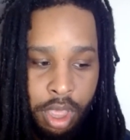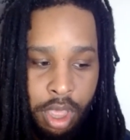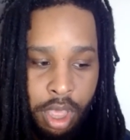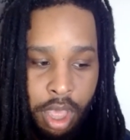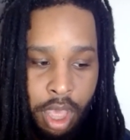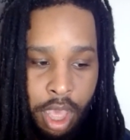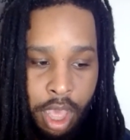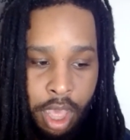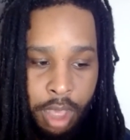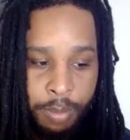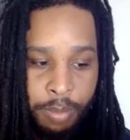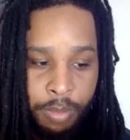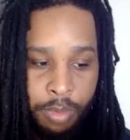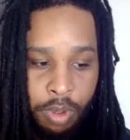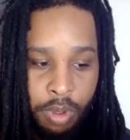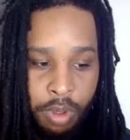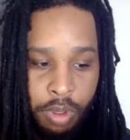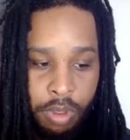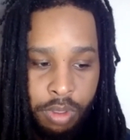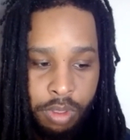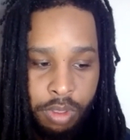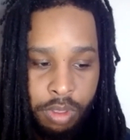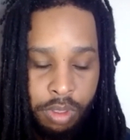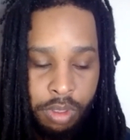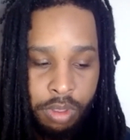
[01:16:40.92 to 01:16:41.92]
um,
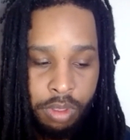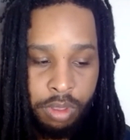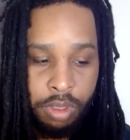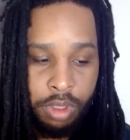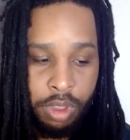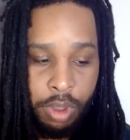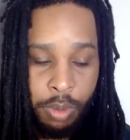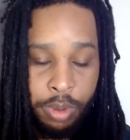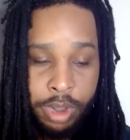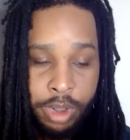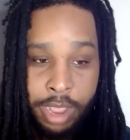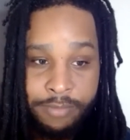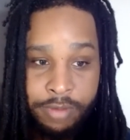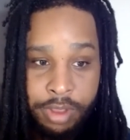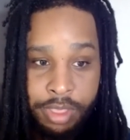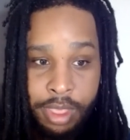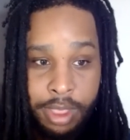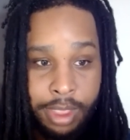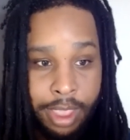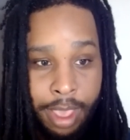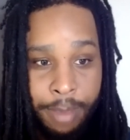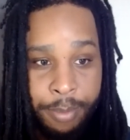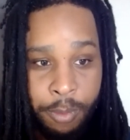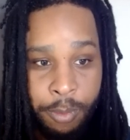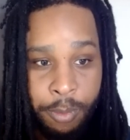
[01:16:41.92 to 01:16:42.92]
you know, when everything
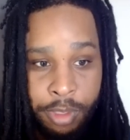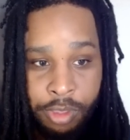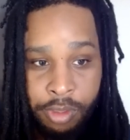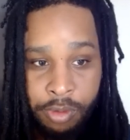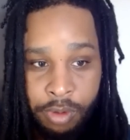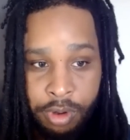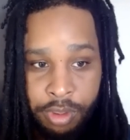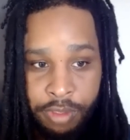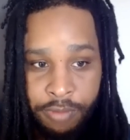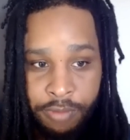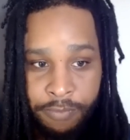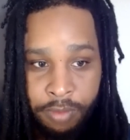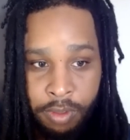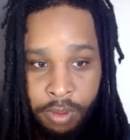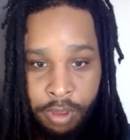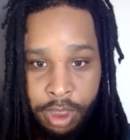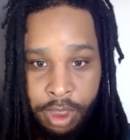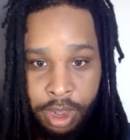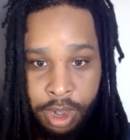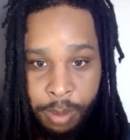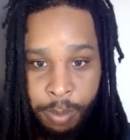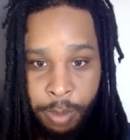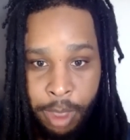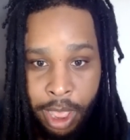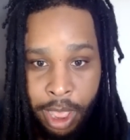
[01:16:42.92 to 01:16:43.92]
happened with George
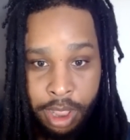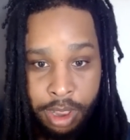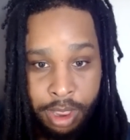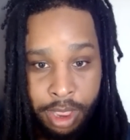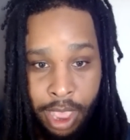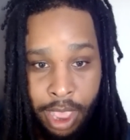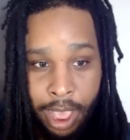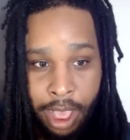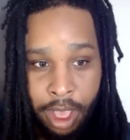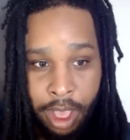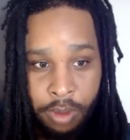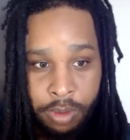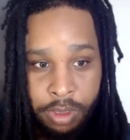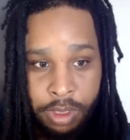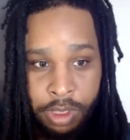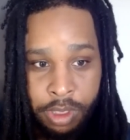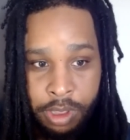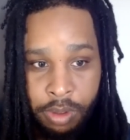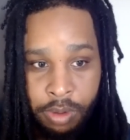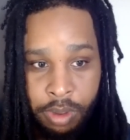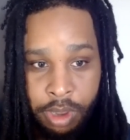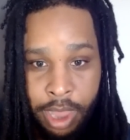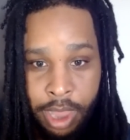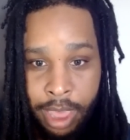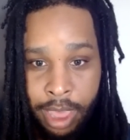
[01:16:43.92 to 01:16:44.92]
Floyd about how, you
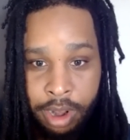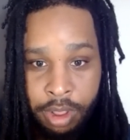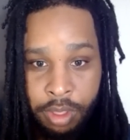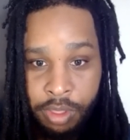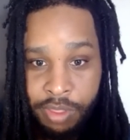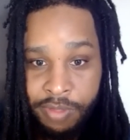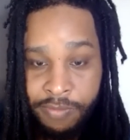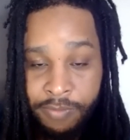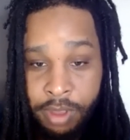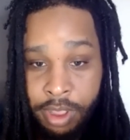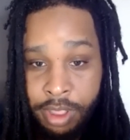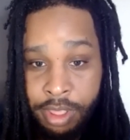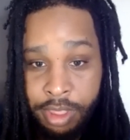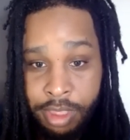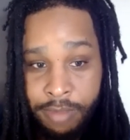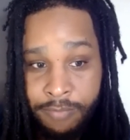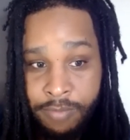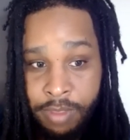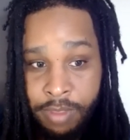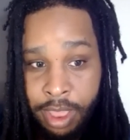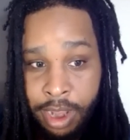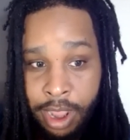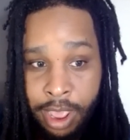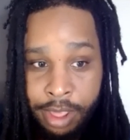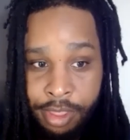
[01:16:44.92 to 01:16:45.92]
know, a lot of those funds have
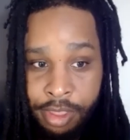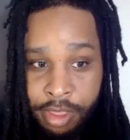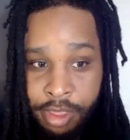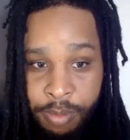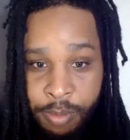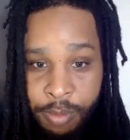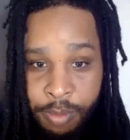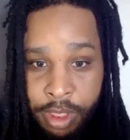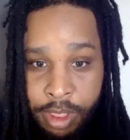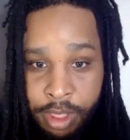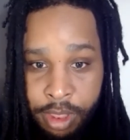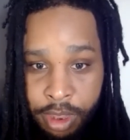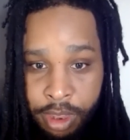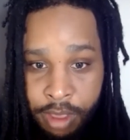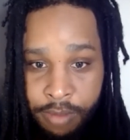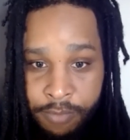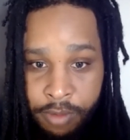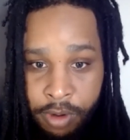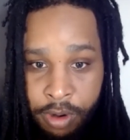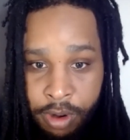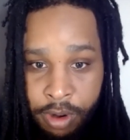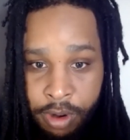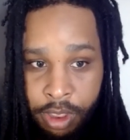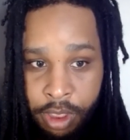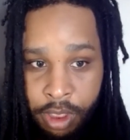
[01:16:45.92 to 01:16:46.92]
not actually been
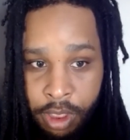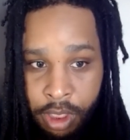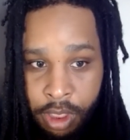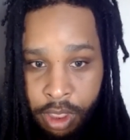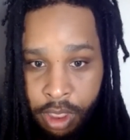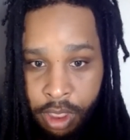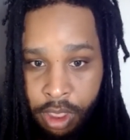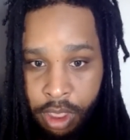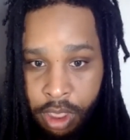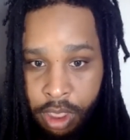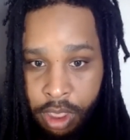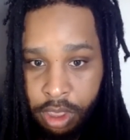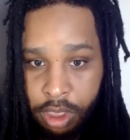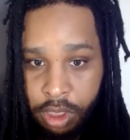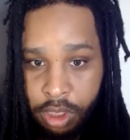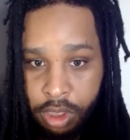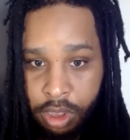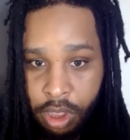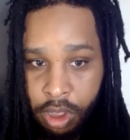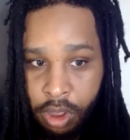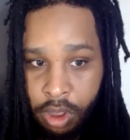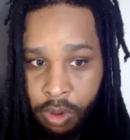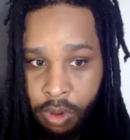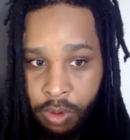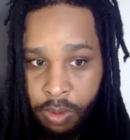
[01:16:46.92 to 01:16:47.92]
delivered, you
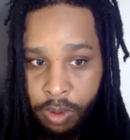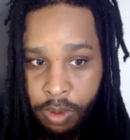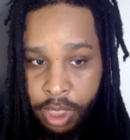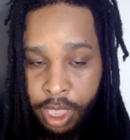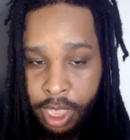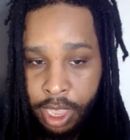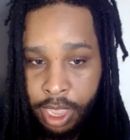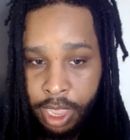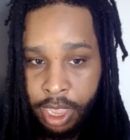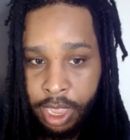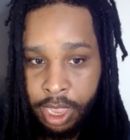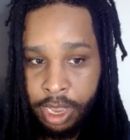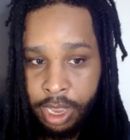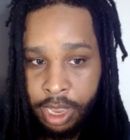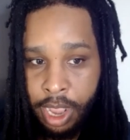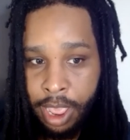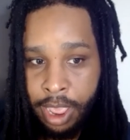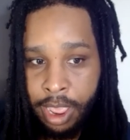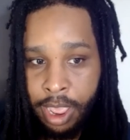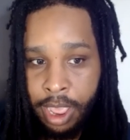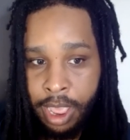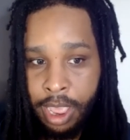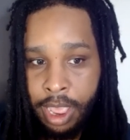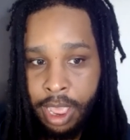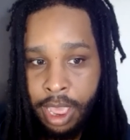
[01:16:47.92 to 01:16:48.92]
know, and
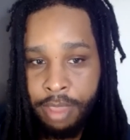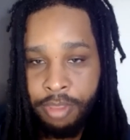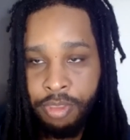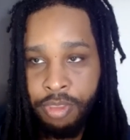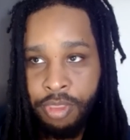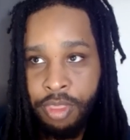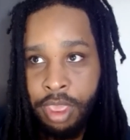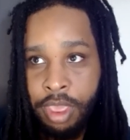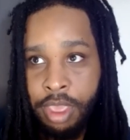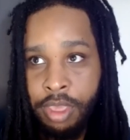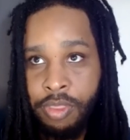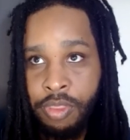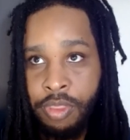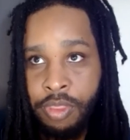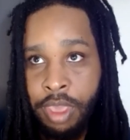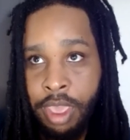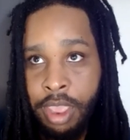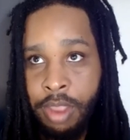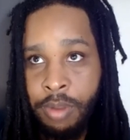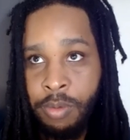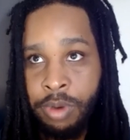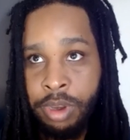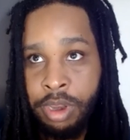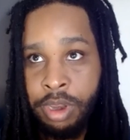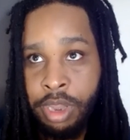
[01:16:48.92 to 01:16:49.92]
I, I think
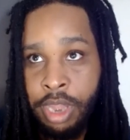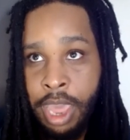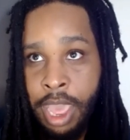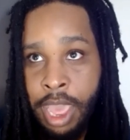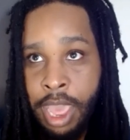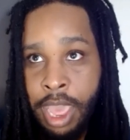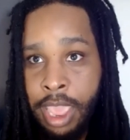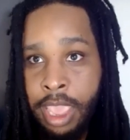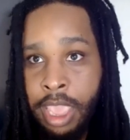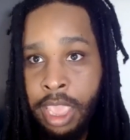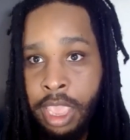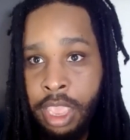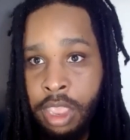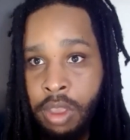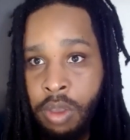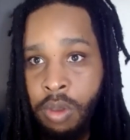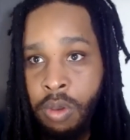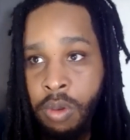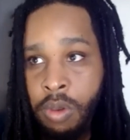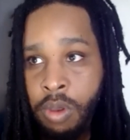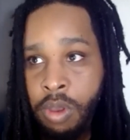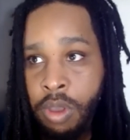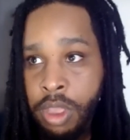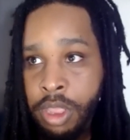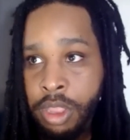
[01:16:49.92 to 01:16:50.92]
that relying
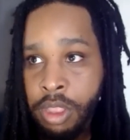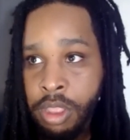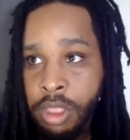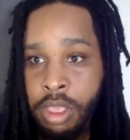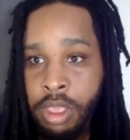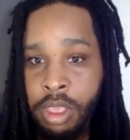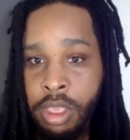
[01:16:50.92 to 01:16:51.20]
on